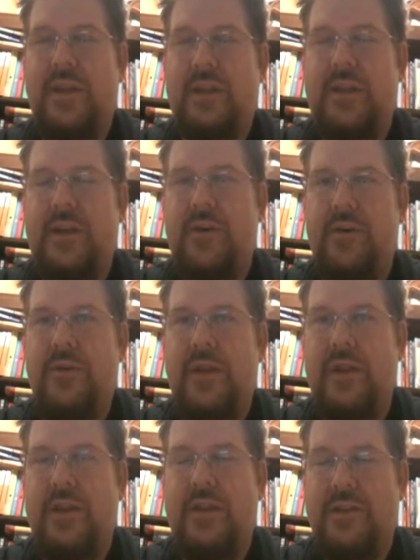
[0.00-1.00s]
a leader
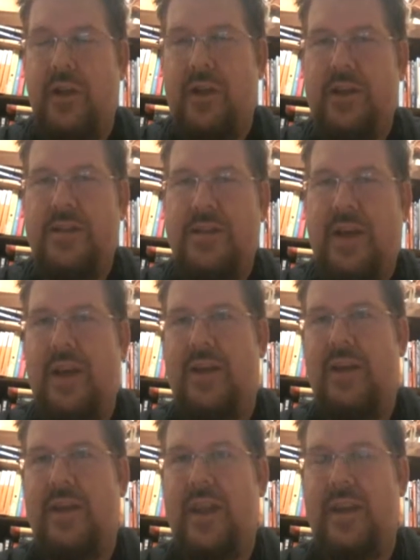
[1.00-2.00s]
that is all
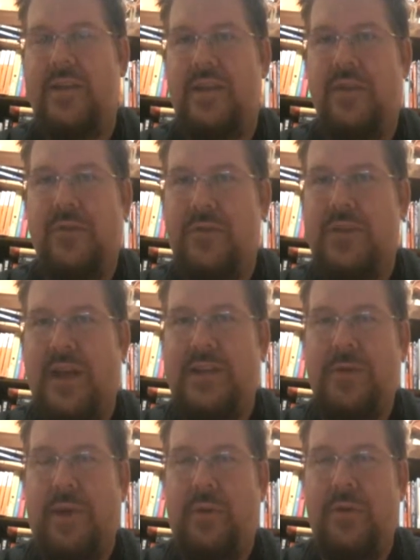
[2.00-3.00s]
excited and is
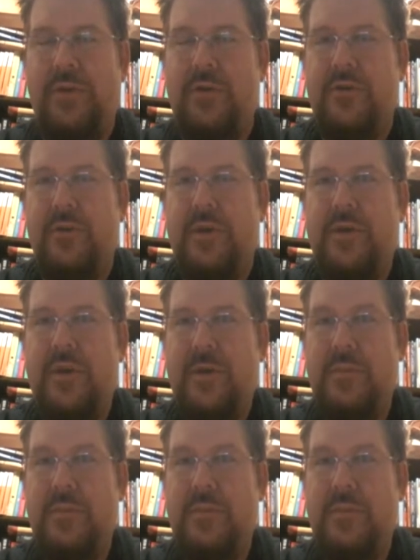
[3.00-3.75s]
enthusiastic about what they're doing,